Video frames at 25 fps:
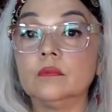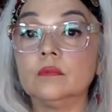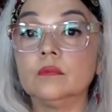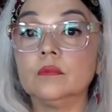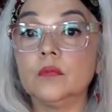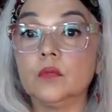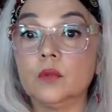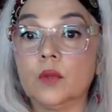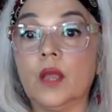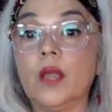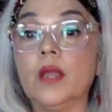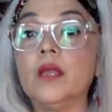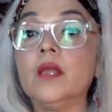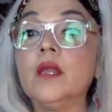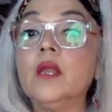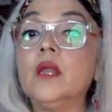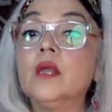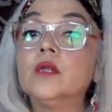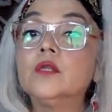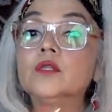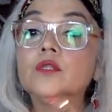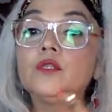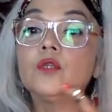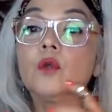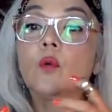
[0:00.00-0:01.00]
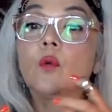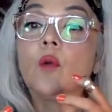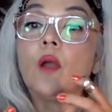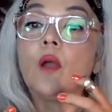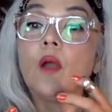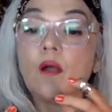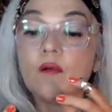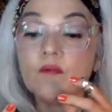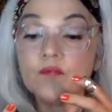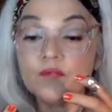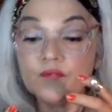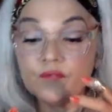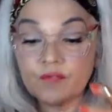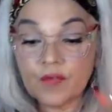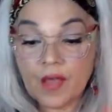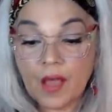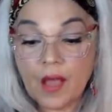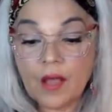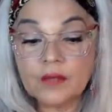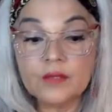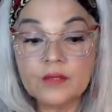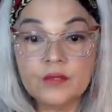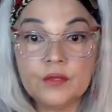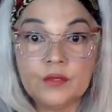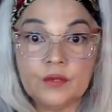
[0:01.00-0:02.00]
Okay. So
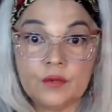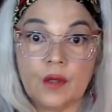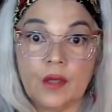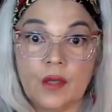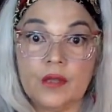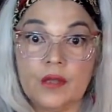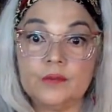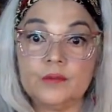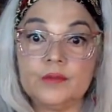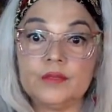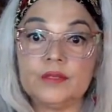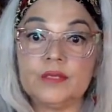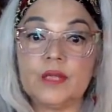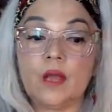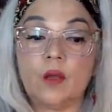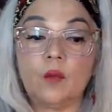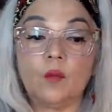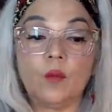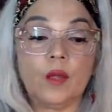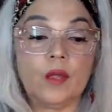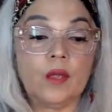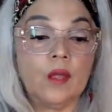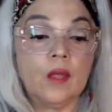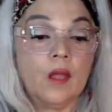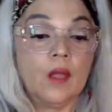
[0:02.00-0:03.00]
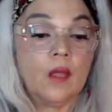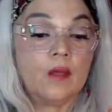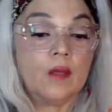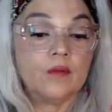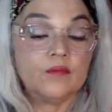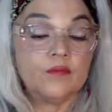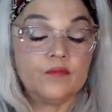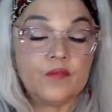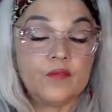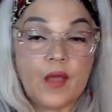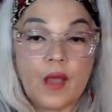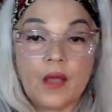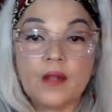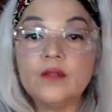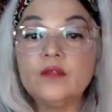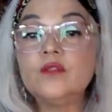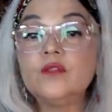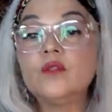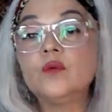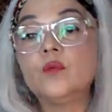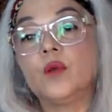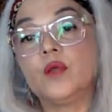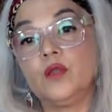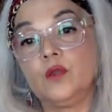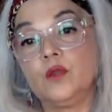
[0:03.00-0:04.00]
value your items that way. Value the
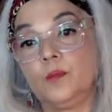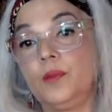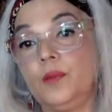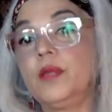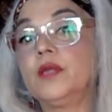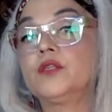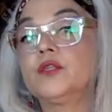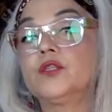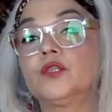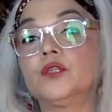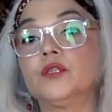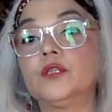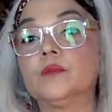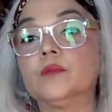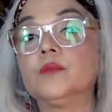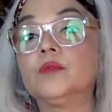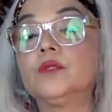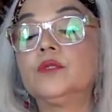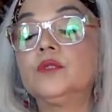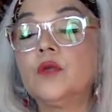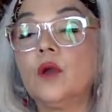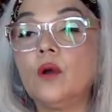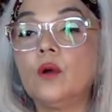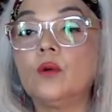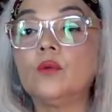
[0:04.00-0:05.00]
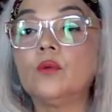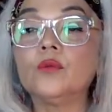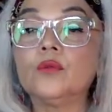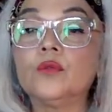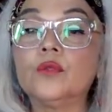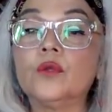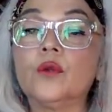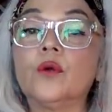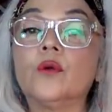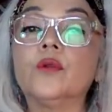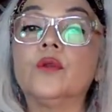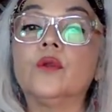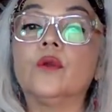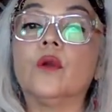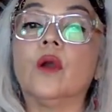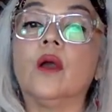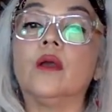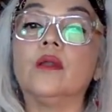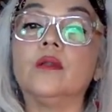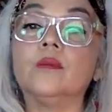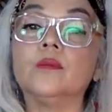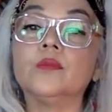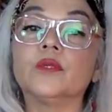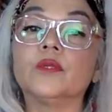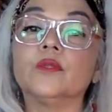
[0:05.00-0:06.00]
way you picture them. Don't throw your
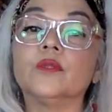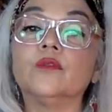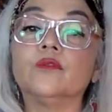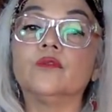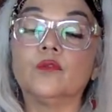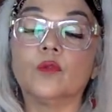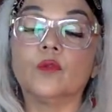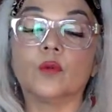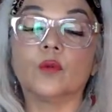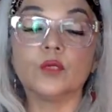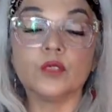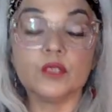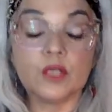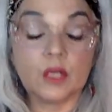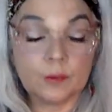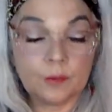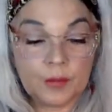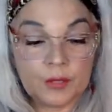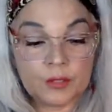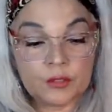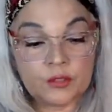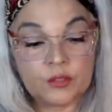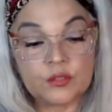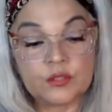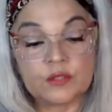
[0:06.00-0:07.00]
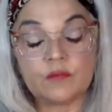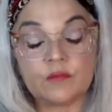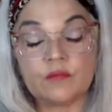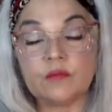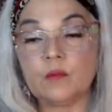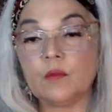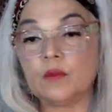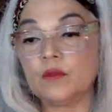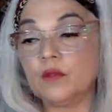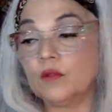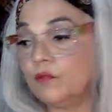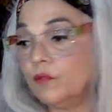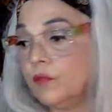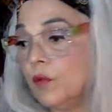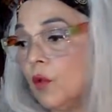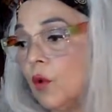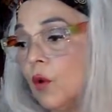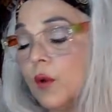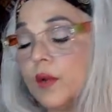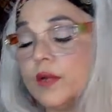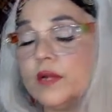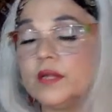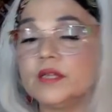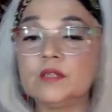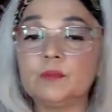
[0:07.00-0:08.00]
items on the floor and take pictures of them on the floor
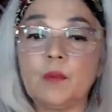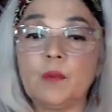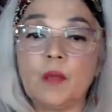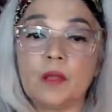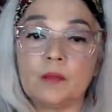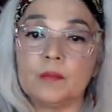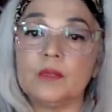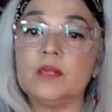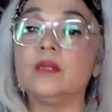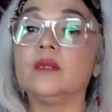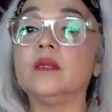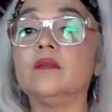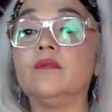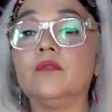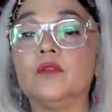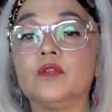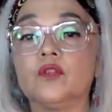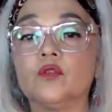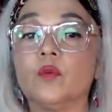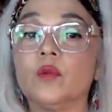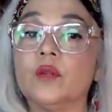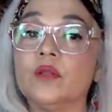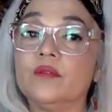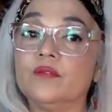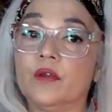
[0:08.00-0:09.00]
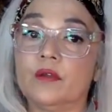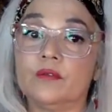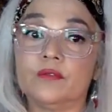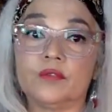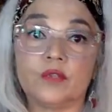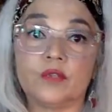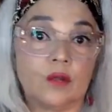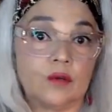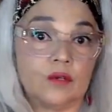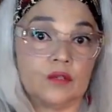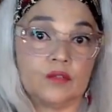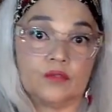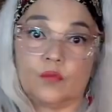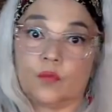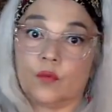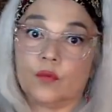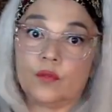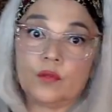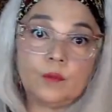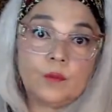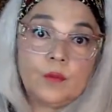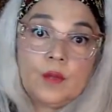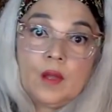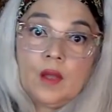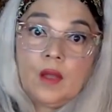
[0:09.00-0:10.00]
and expect me to give you $25 for
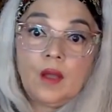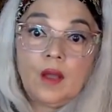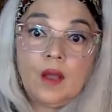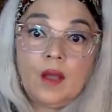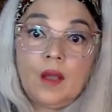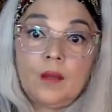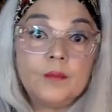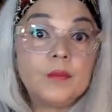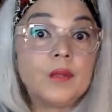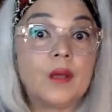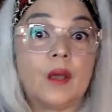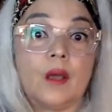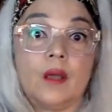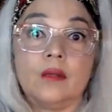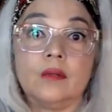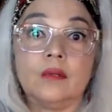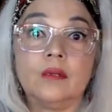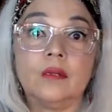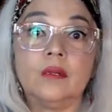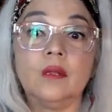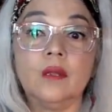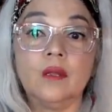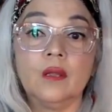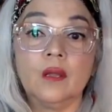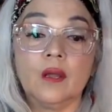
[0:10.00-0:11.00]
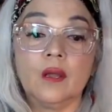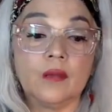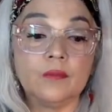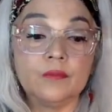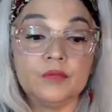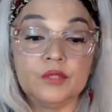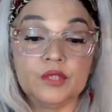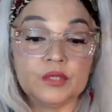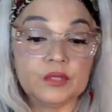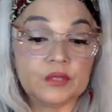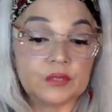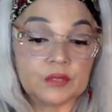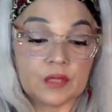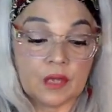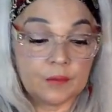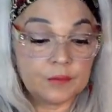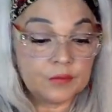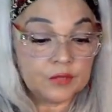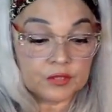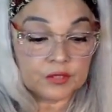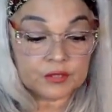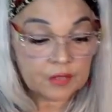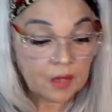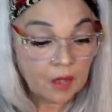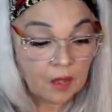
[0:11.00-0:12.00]
them. I'm not. I'm just, I'm
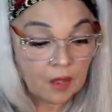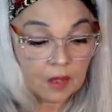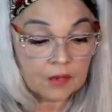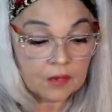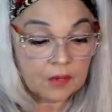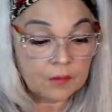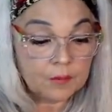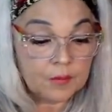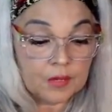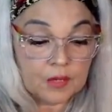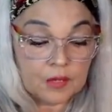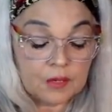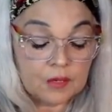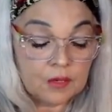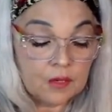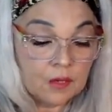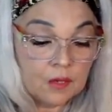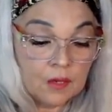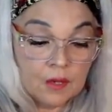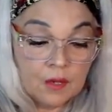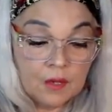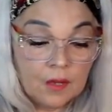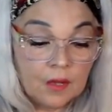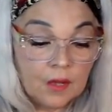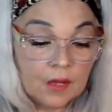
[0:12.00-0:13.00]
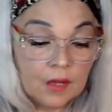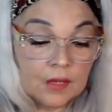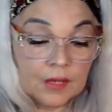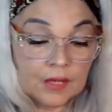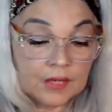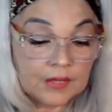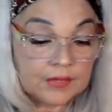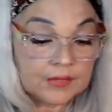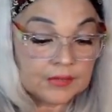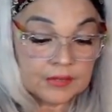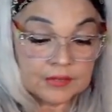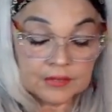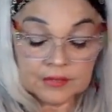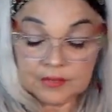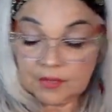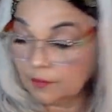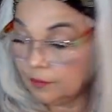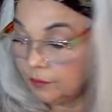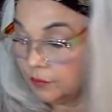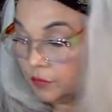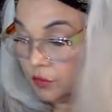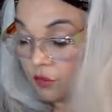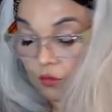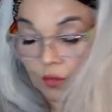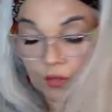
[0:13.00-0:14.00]
just not. I mean, unless it's
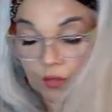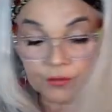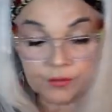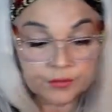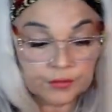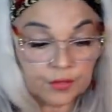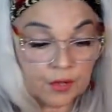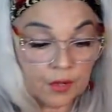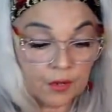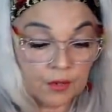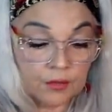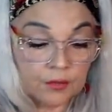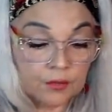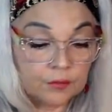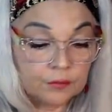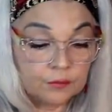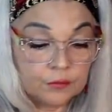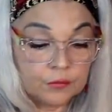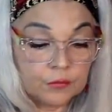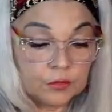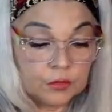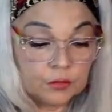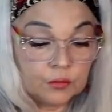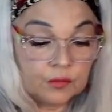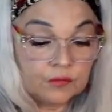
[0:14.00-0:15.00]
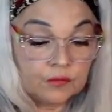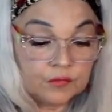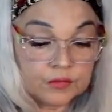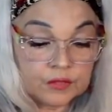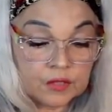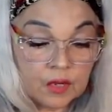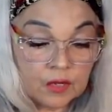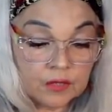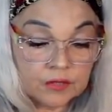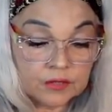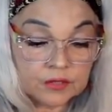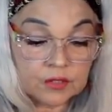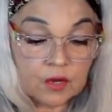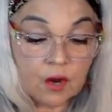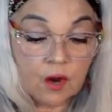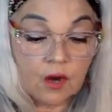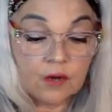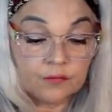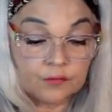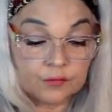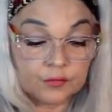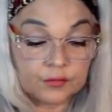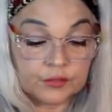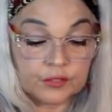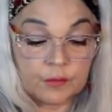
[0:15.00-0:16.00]
a $200 Louis Vuitton
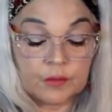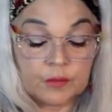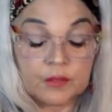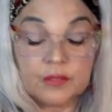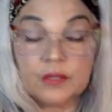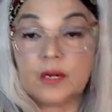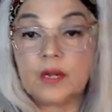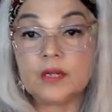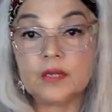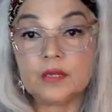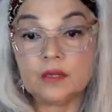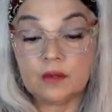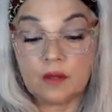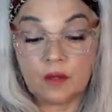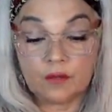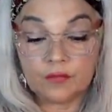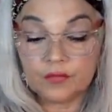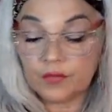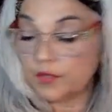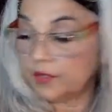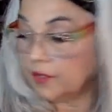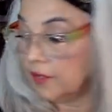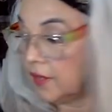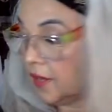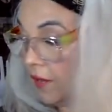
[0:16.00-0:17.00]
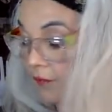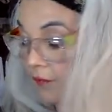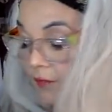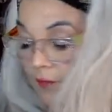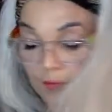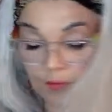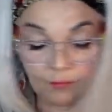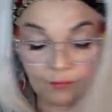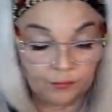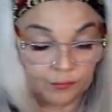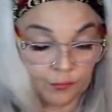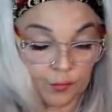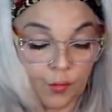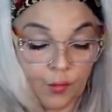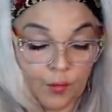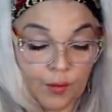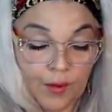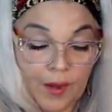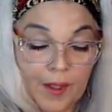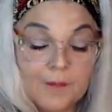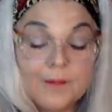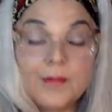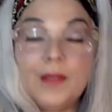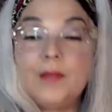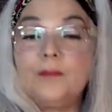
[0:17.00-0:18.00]
scarf or something that I can authenticate from the floor,
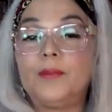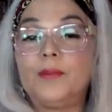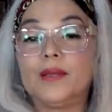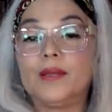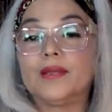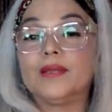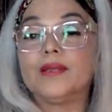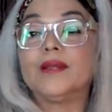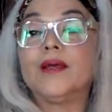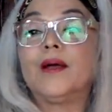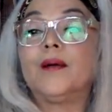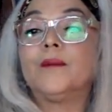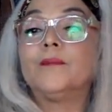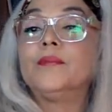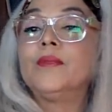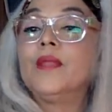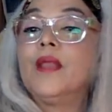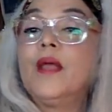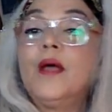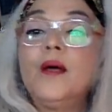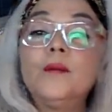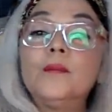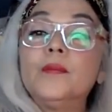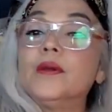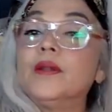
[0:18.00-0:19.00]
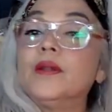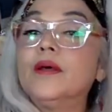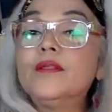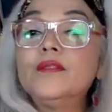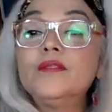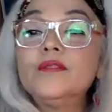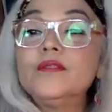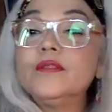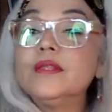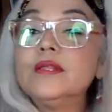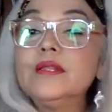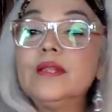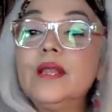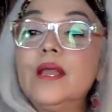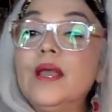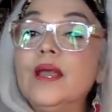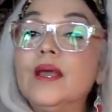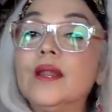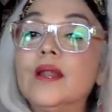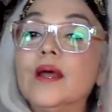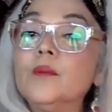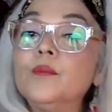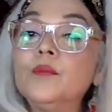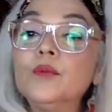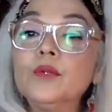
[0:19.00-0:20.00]
I may pick it up. But other than that,
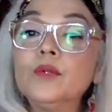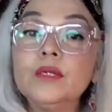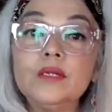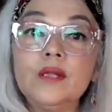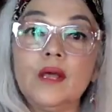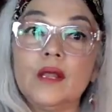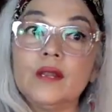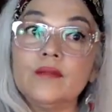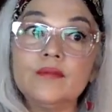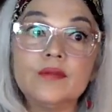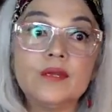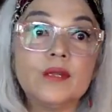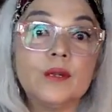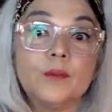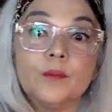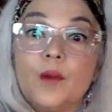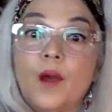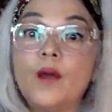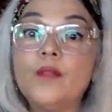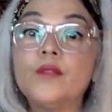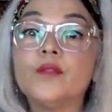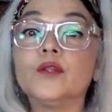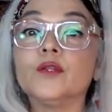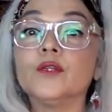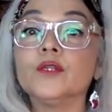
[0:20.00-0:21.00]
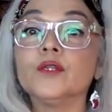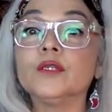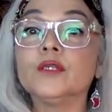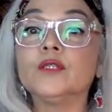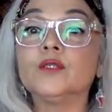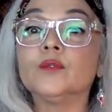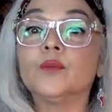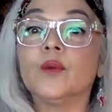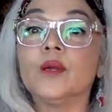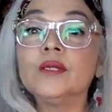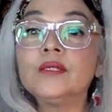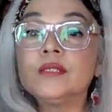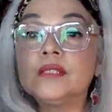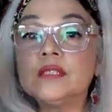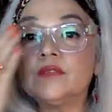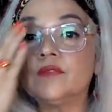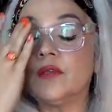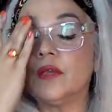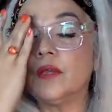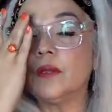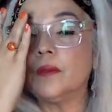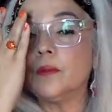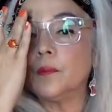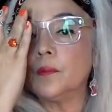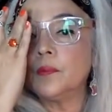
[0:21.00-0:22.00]
I'm really not even going to bother to look at the rest of
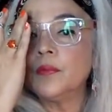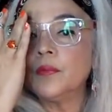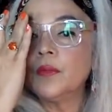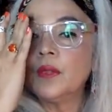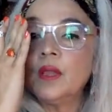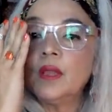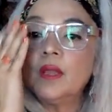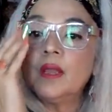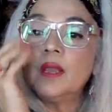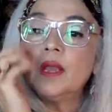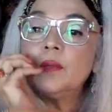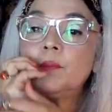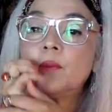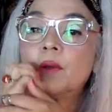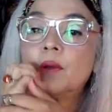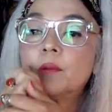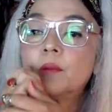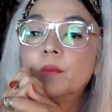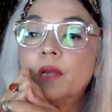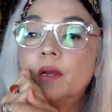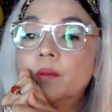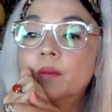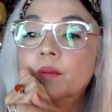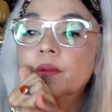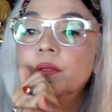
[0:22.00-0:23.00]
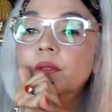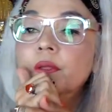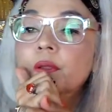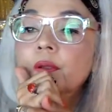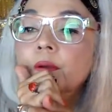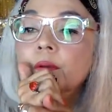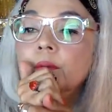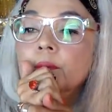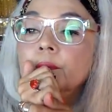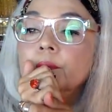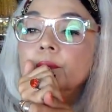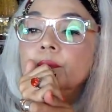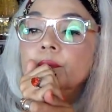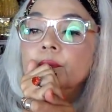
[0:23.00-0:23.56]
it. Hey, Barb, how are you?